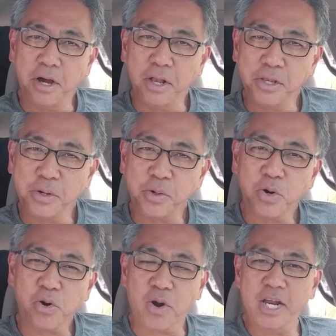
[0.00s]
a little
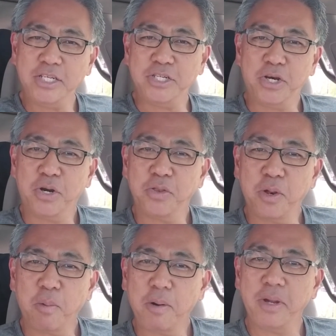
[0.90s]
crazier
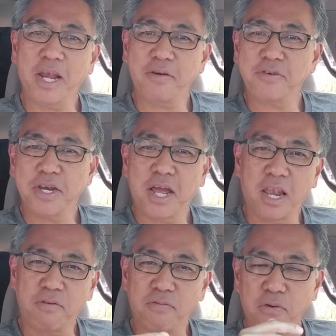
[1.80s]
than what we left in
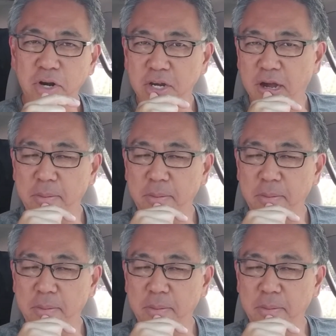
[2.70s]
California.